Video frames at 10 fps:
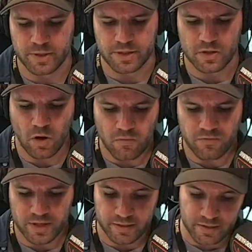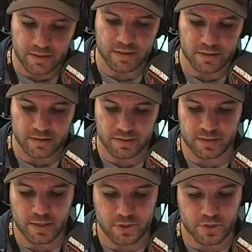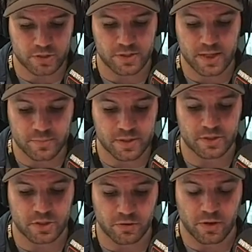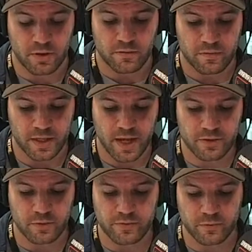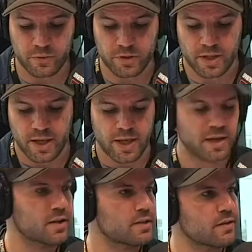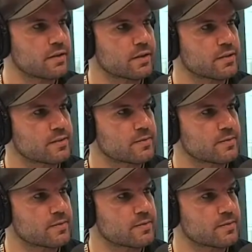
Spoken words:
It is obvious that it's just a substitute for the other F word, and I don't think it's